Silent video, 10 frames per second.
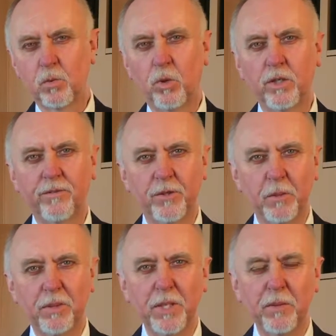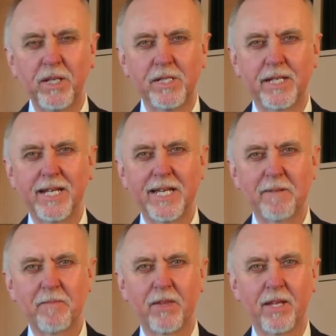It's wonderful to be with you
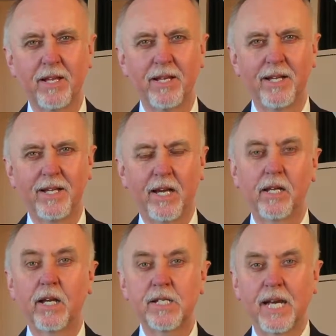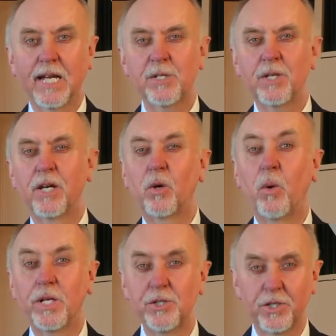today. I'd like to ask you a
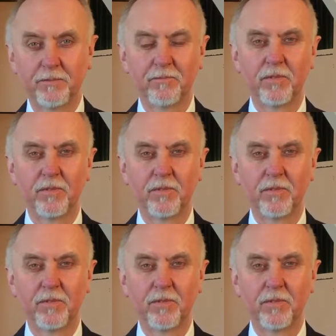question.